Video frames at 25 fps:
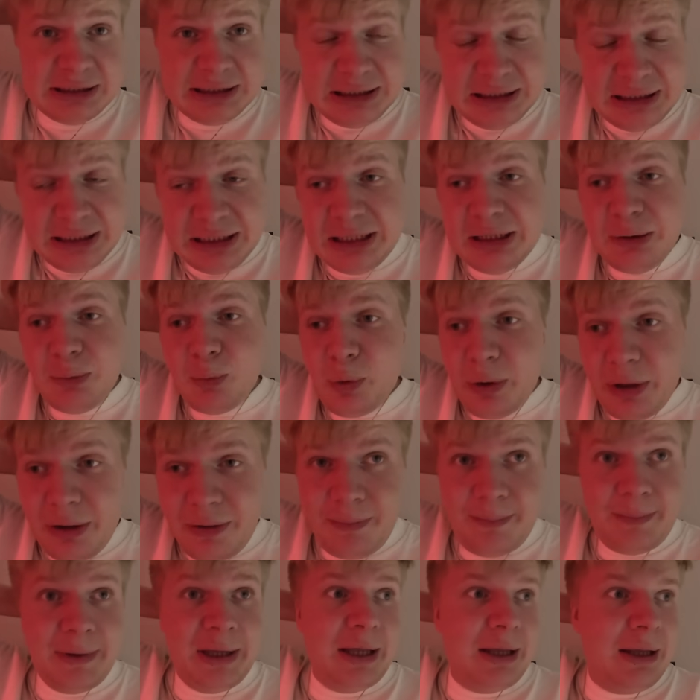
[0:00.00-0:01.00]
key with
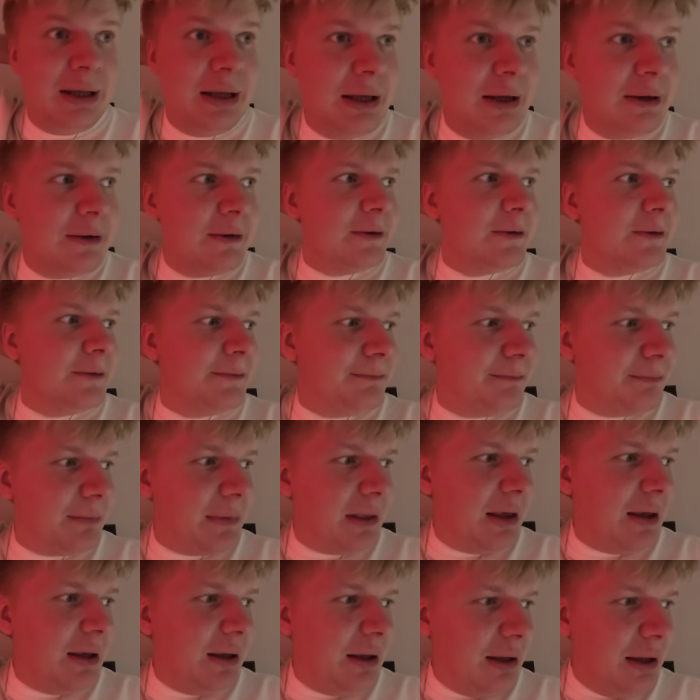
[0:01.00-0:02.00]
me?
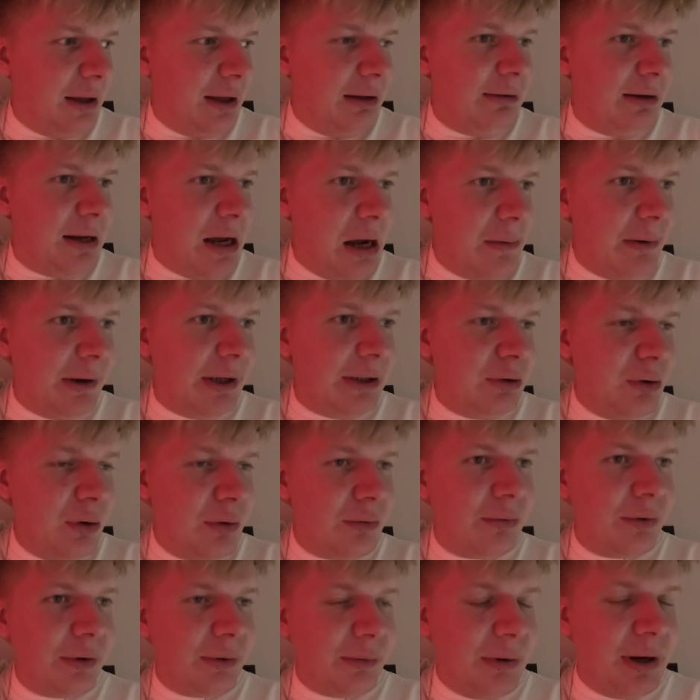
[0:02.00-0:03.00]
And now I
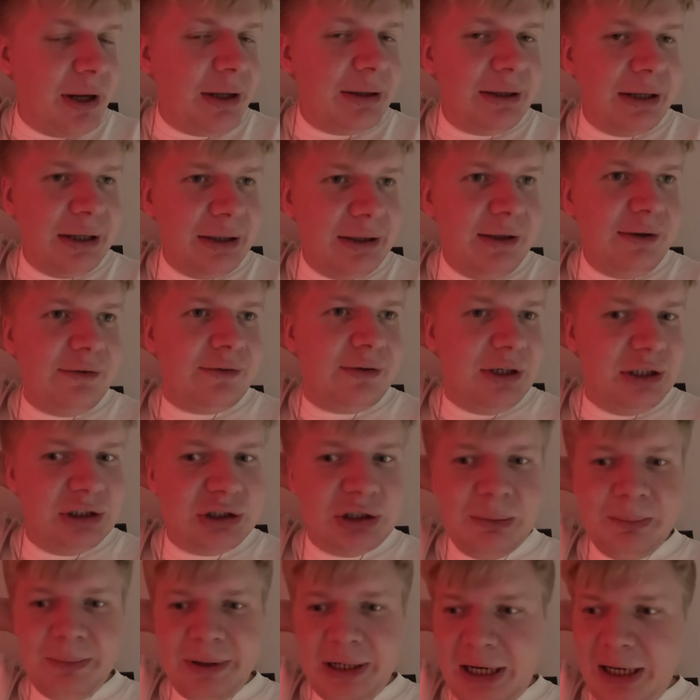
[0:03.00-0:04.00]
don't regret that
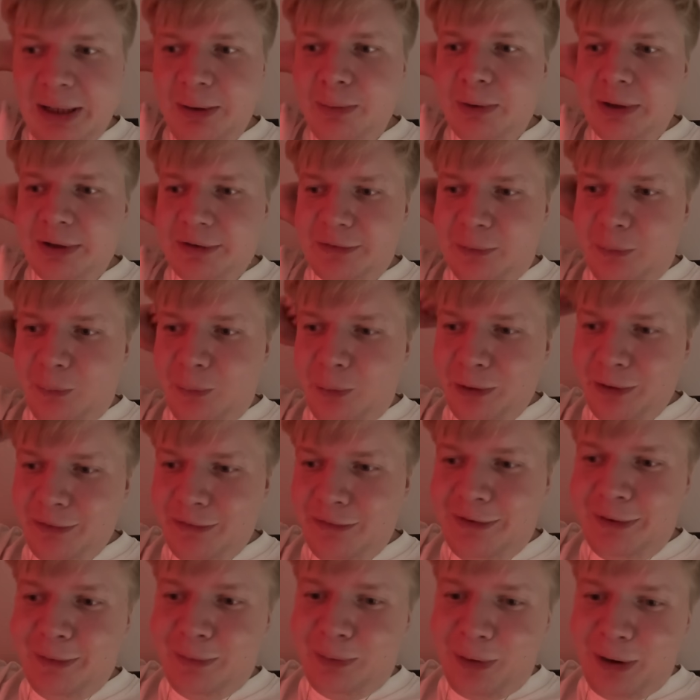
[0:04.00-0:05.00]
decision. But anyways,
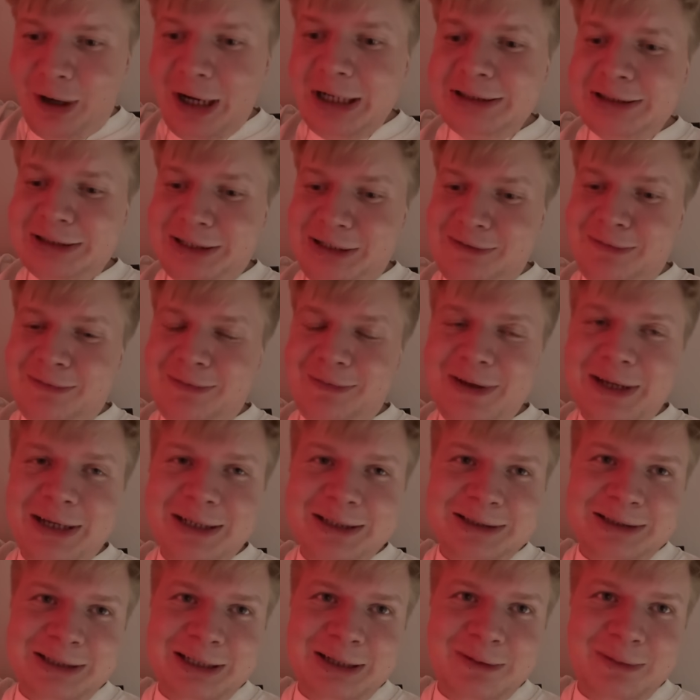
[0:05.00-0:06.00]
once the wash is
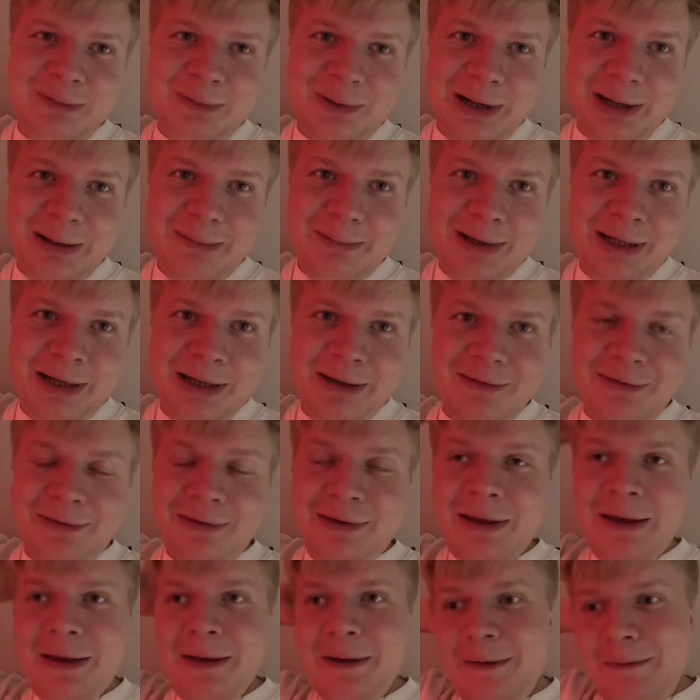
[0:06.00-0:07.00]
finished in 20
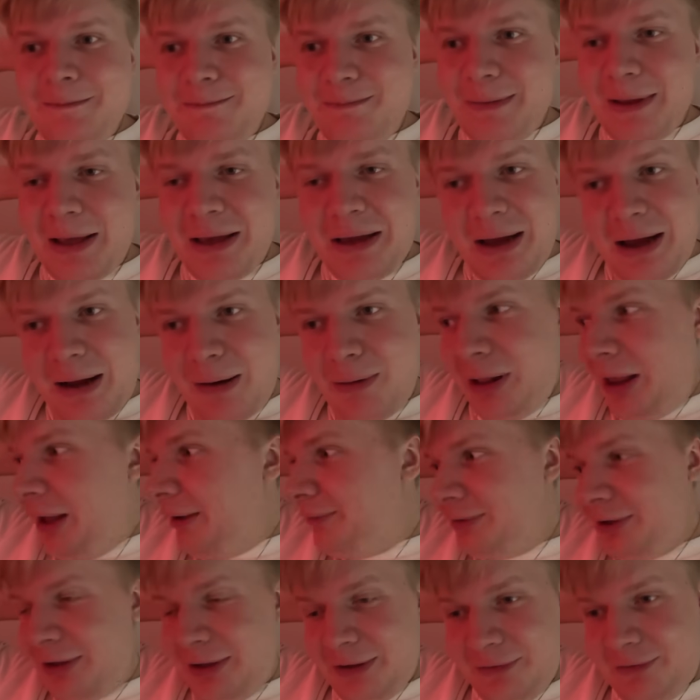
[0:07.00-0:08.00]
minutes, I'll
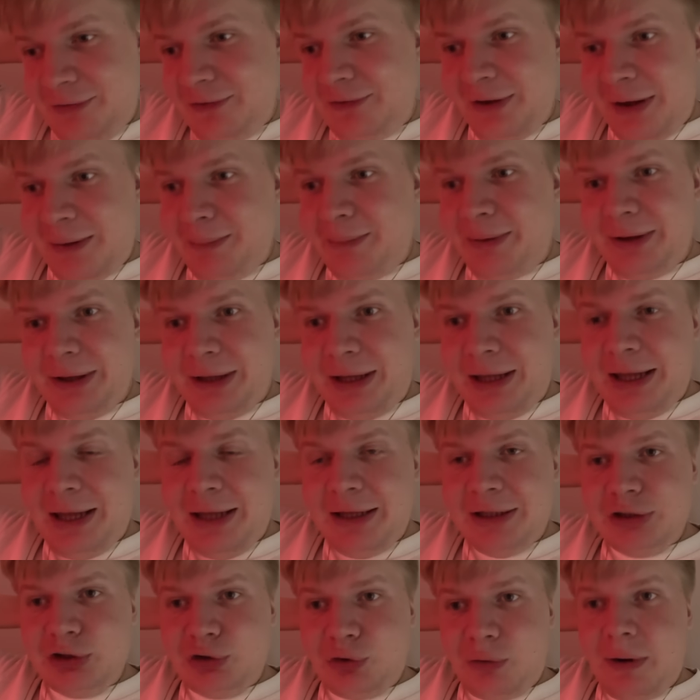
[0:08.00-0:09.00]
have to disassemble the key
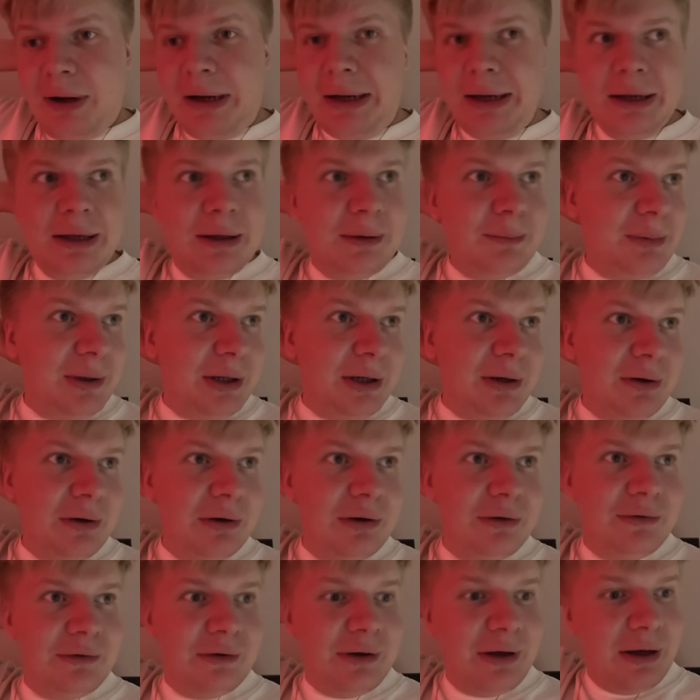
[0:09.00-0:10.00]
and dry it,
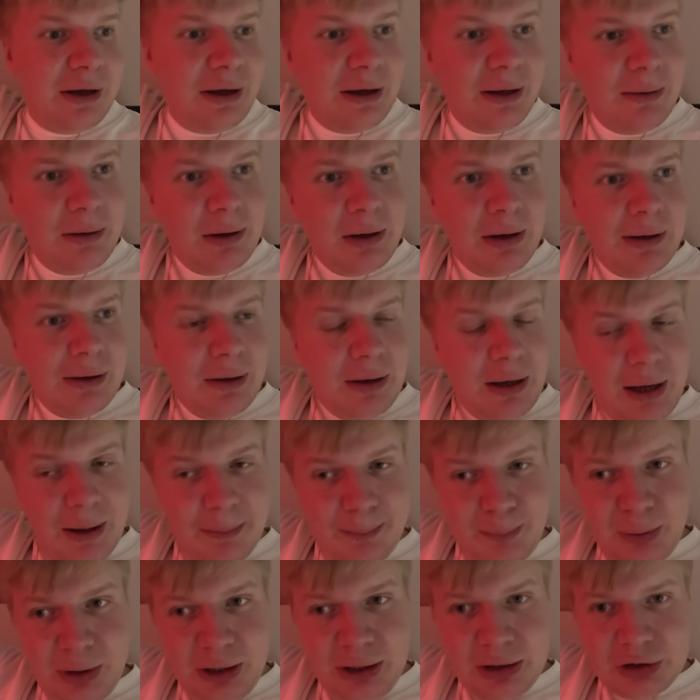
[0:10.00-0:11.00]
because
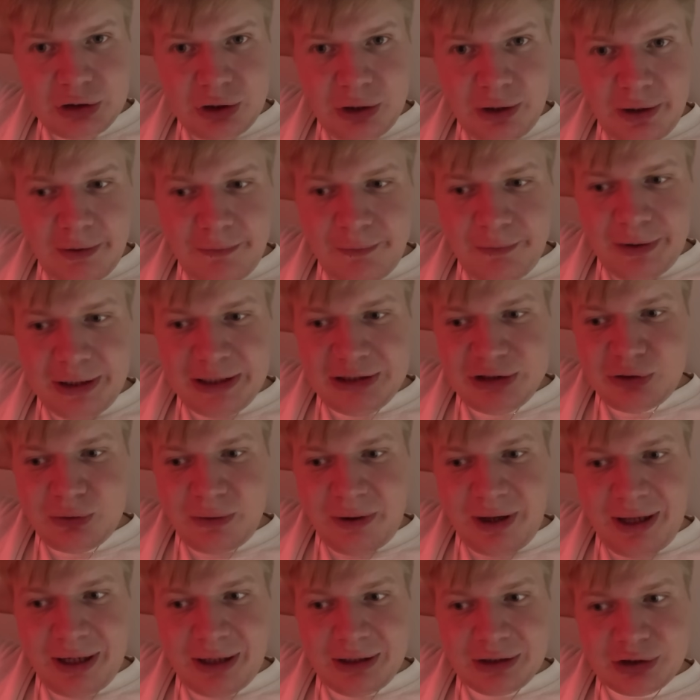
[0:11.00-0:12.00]
I'm pretty sure that if I
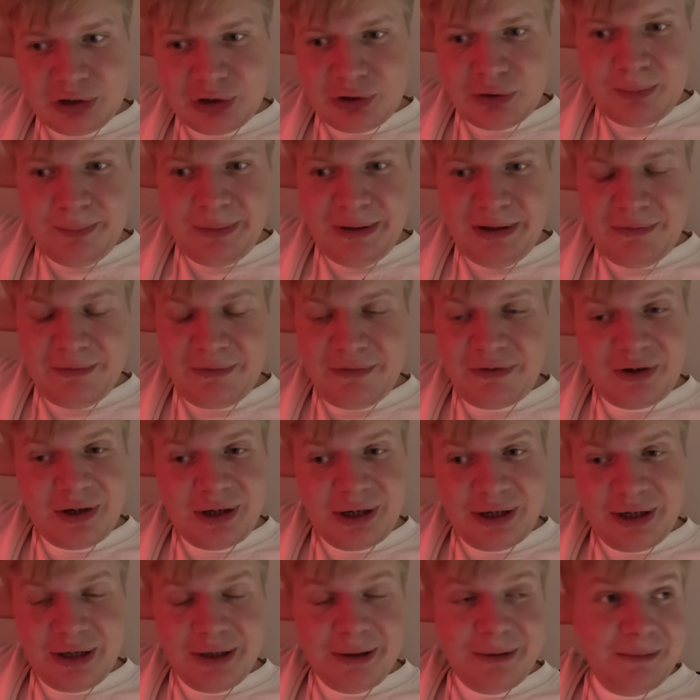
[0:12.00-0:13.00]
dry it, it should be
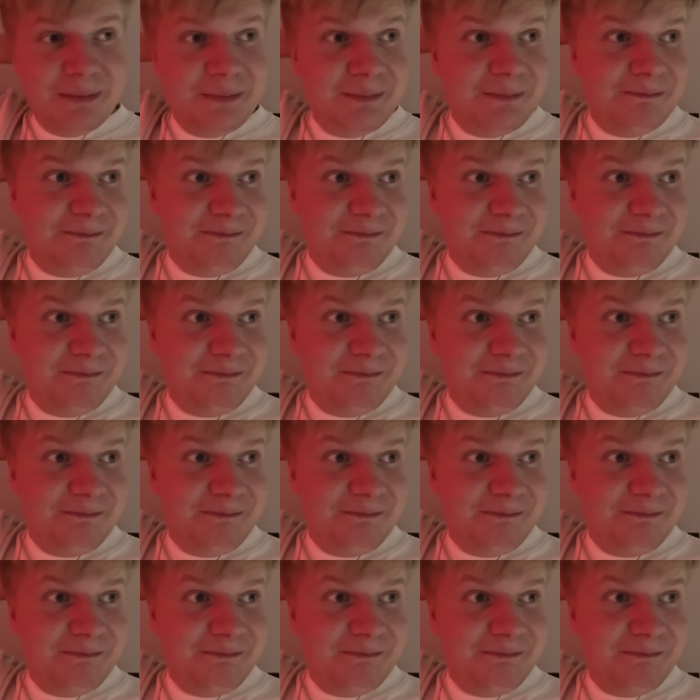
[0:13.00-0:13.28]
fine.